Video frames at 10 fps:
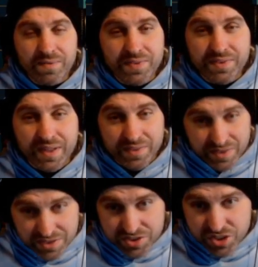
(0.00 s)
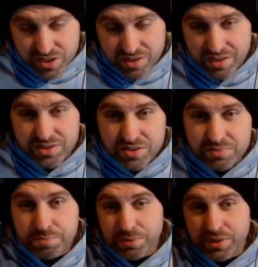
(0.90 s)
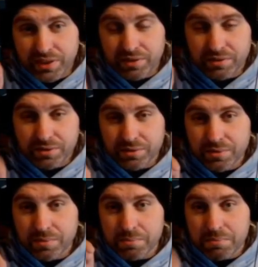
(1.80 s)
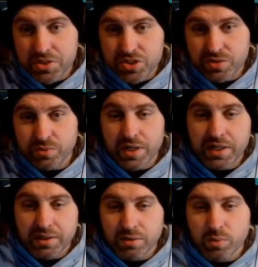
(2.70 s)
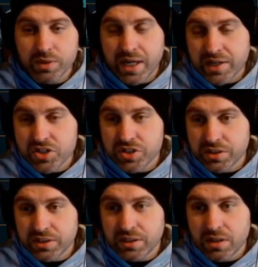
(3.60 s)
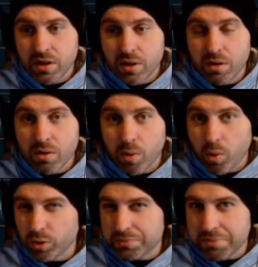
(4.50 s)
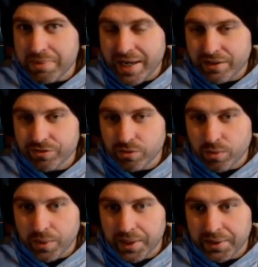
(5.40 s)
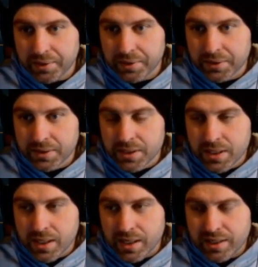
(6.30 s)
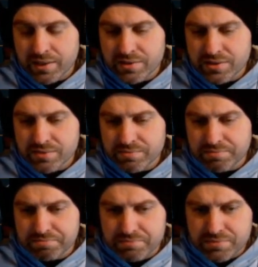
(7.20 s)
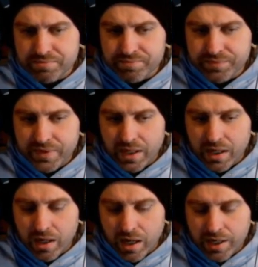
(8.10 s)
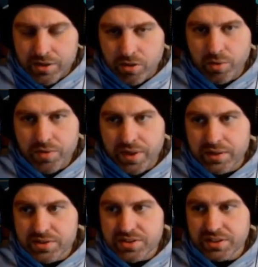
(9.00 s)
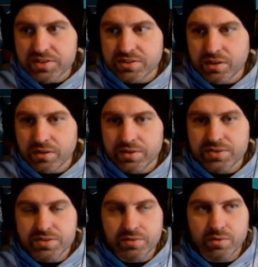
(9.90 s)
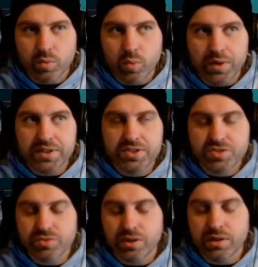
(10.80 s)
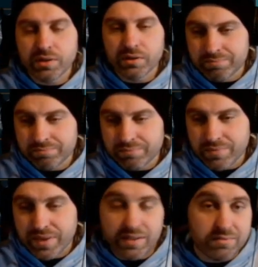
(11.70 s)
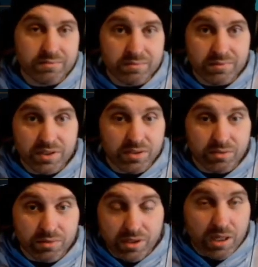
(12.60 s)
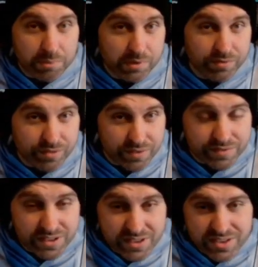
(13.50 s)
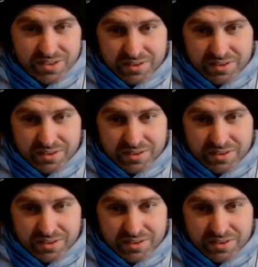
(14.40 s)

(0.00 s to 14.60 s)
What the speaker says: that this particular mission right here would actually hold me back for a while. And I know that a 6-star is way stronger than, you know, a couple of 50s,